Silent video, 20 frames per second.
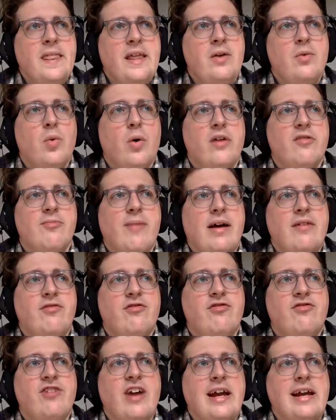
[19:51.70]
One of my
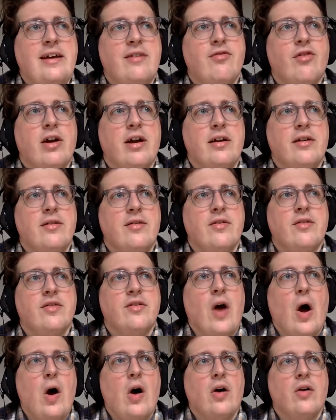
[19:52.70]
favorite
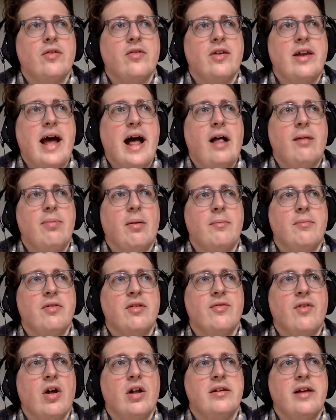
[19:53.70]
songs and albums
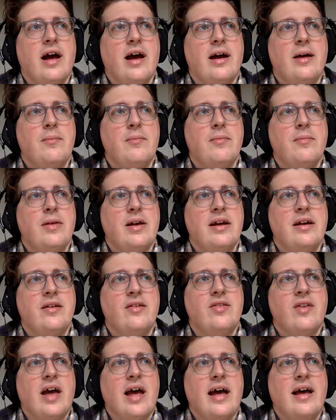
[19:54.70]
of all time
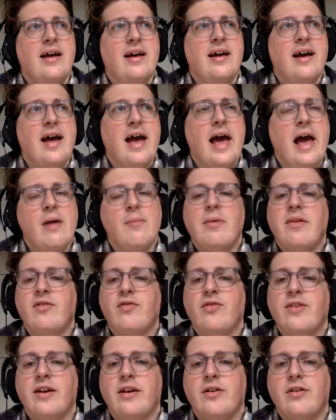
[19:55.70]
is
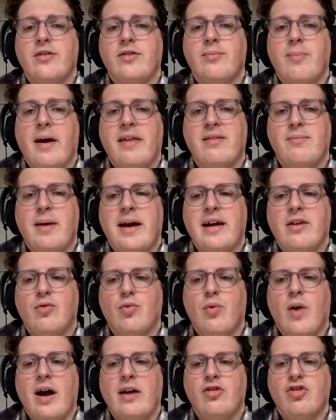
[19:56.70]
Hemispheres by the band
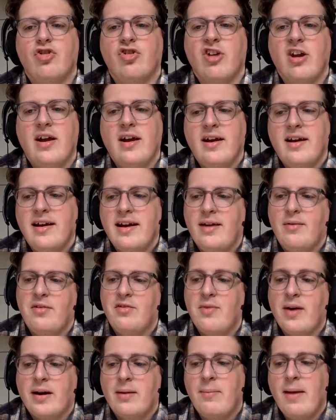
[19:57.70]
Rush. It
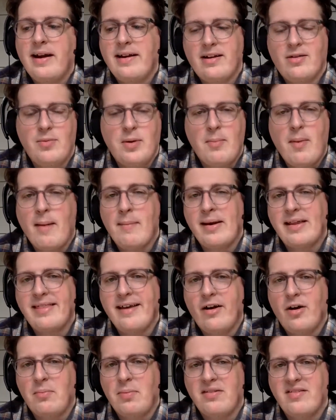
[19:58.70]
was recommended to me by my
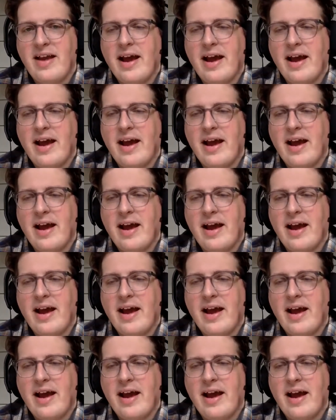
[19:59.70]
therapist,